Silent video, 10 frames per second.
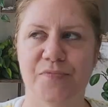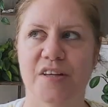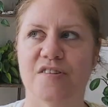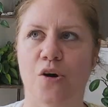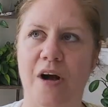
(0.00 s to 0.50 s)

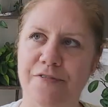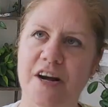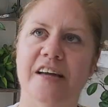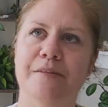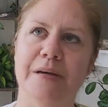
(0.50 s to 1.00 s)
So I've
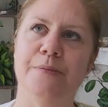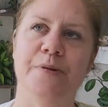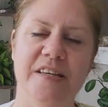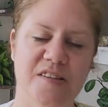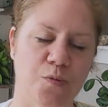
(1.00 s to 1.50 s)
kind of made
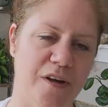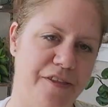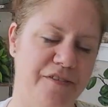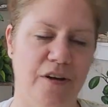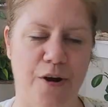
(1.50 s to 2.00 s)
peace
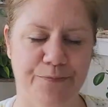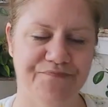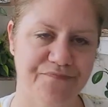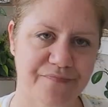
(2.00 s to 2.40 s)
with, you know,